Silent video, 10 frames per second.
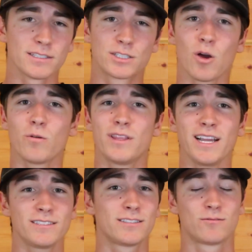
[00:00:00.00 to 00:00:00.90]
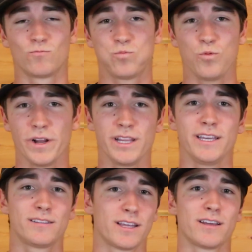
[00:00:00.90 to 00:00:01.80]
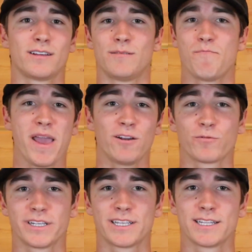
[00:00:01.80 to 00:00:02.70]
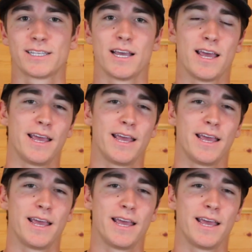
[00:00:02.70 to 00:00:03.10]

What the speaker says: So that's really the main reasons